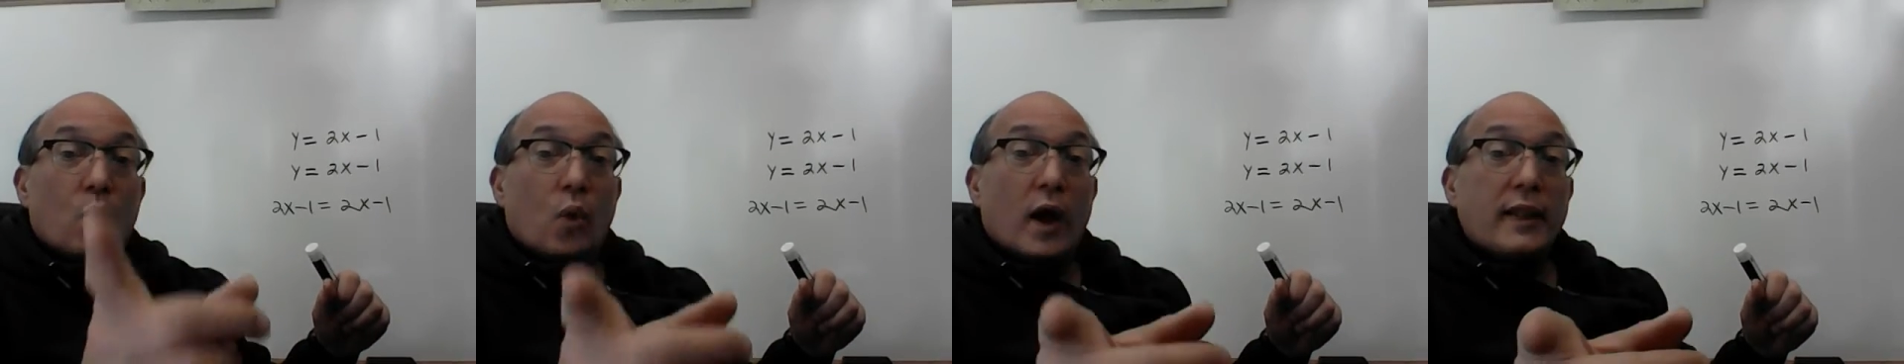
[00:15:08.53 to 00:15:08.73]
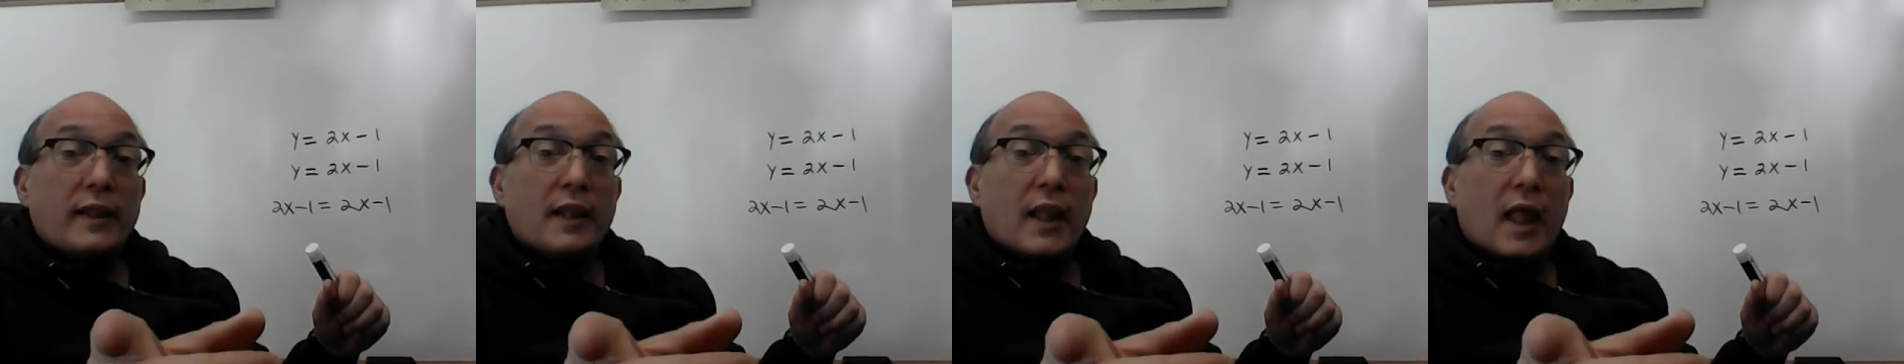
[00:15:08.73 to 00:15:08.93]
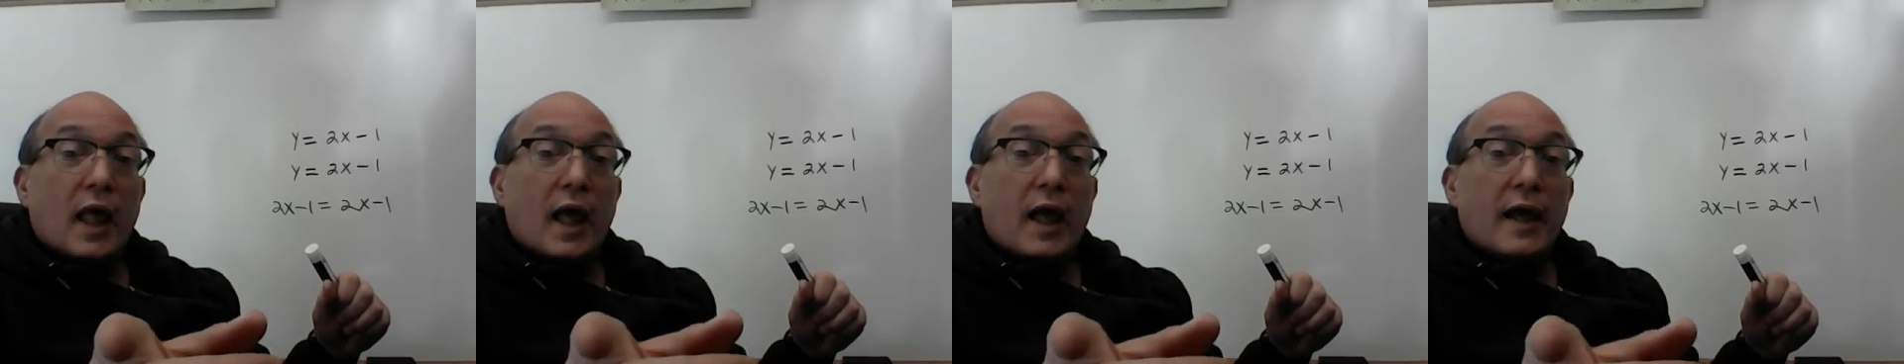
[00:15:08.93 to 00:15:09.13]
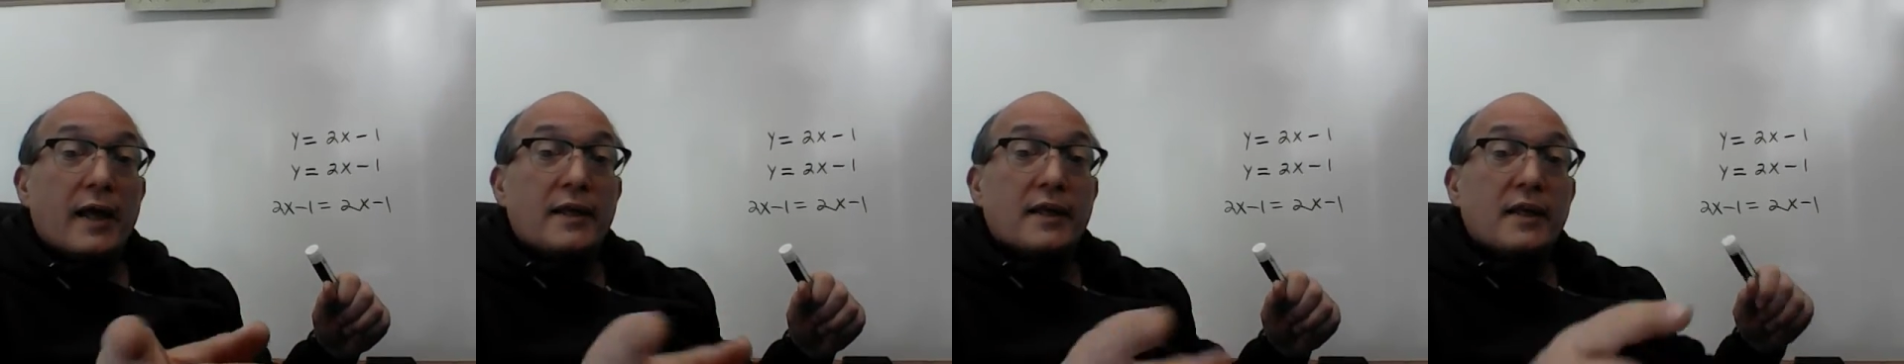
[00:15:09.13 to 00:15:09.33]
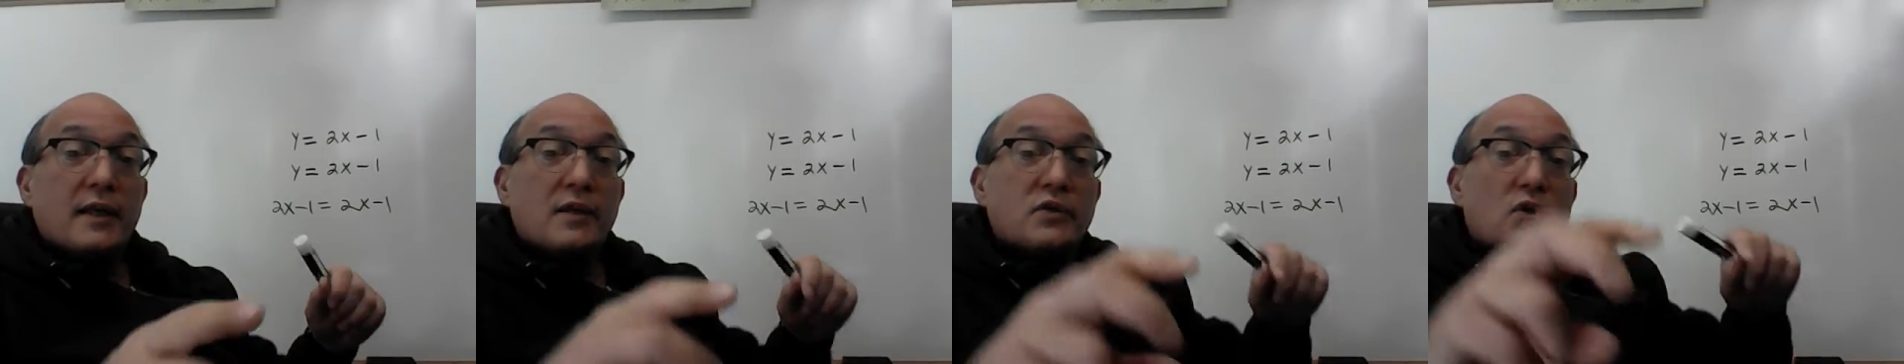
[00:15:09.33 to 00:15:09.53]
one
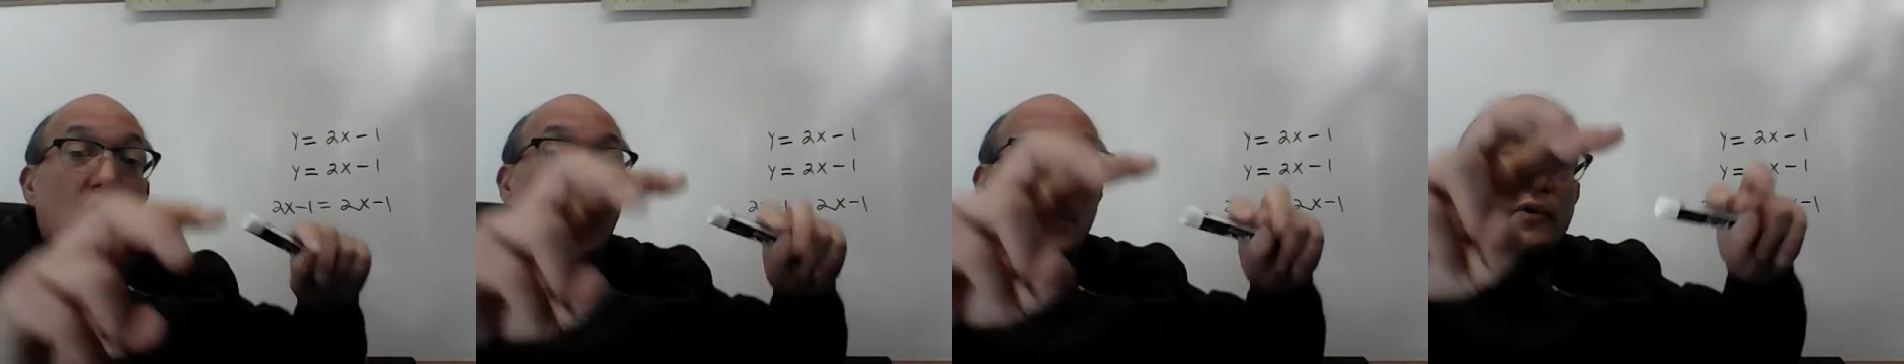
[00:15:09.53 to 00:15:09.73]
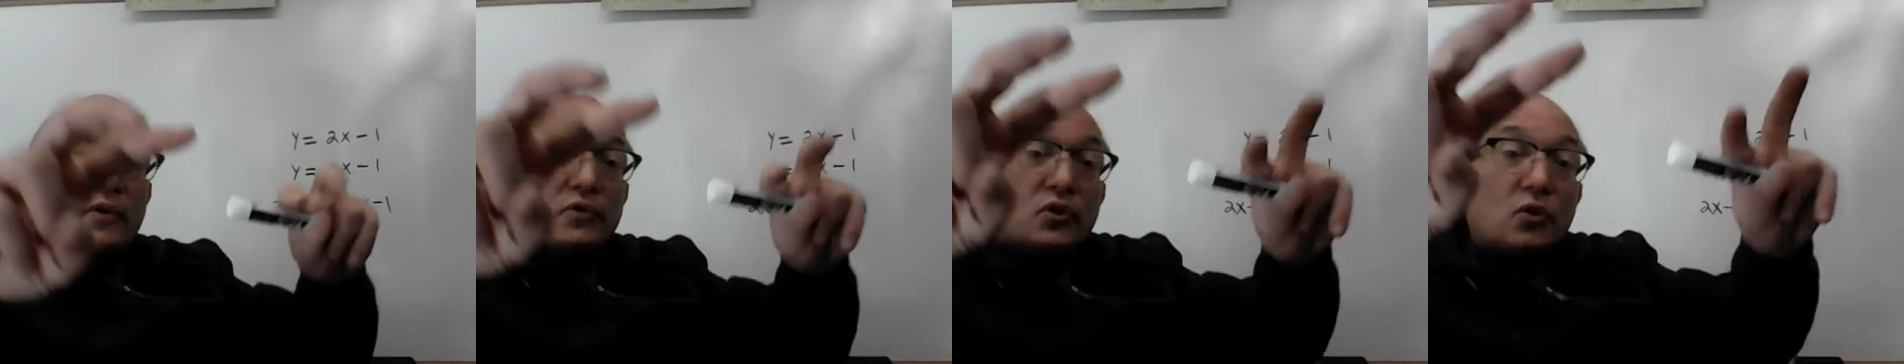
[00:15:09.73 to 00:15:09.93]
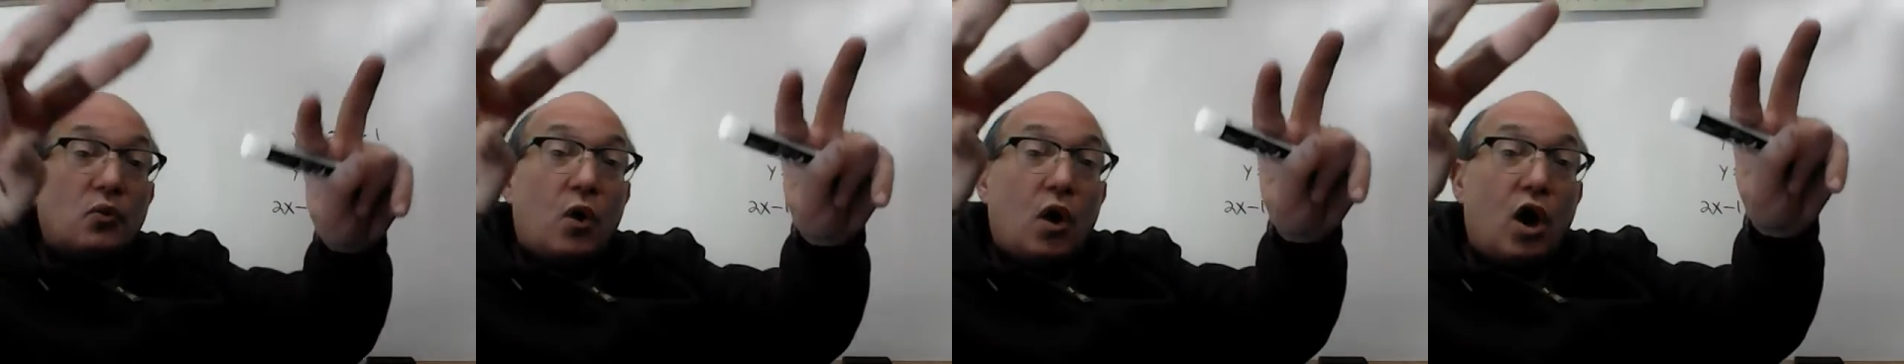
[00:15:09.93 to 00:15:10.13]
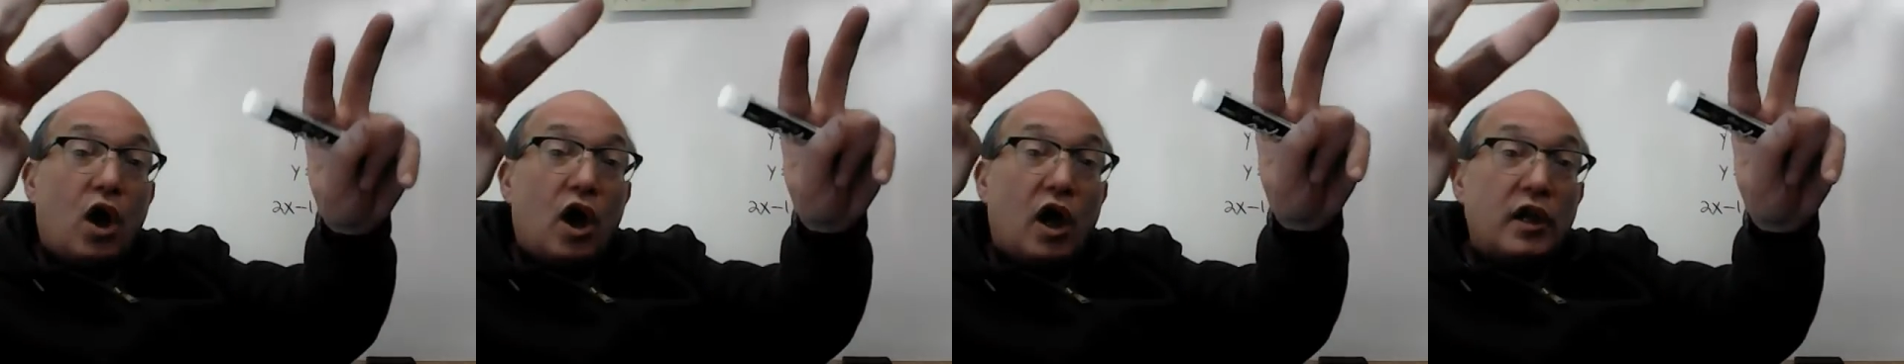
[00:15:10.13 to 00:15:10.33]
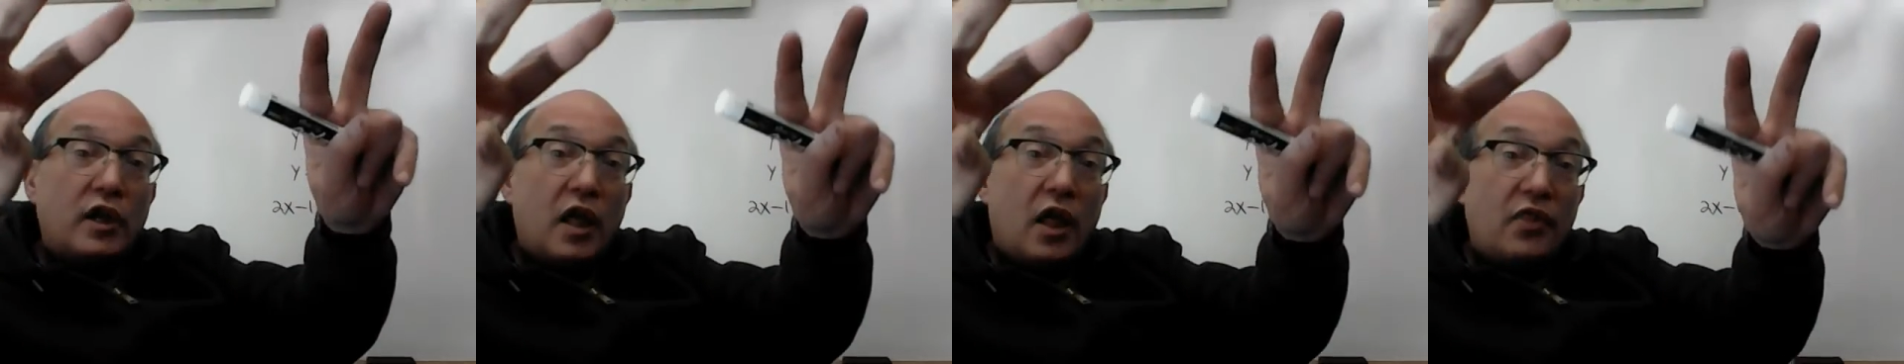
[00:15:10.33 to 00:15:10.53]
line is also
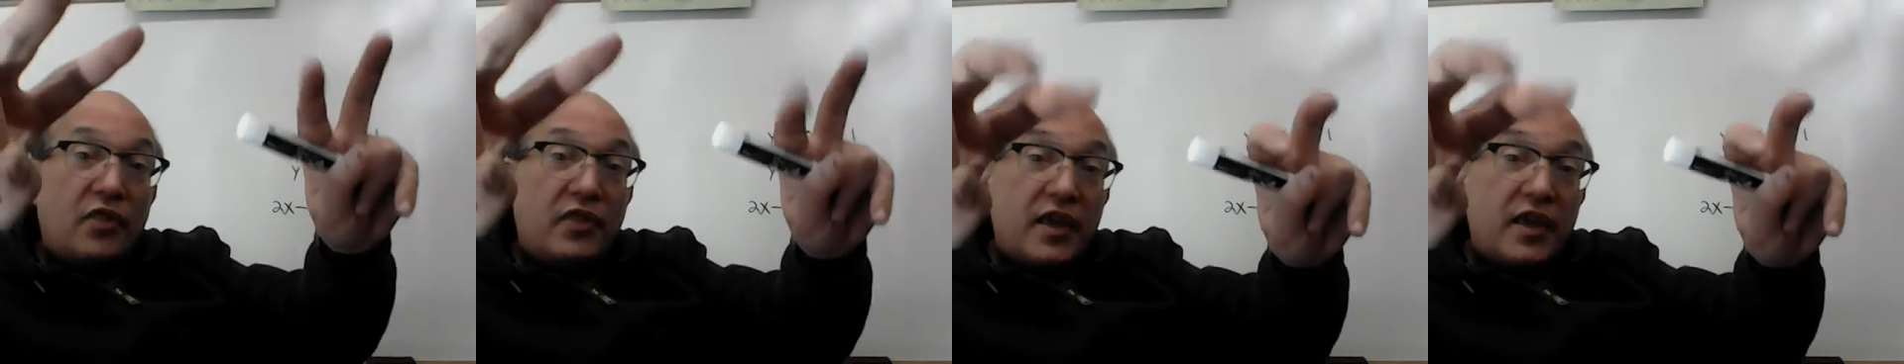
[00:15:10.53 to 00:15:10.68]
on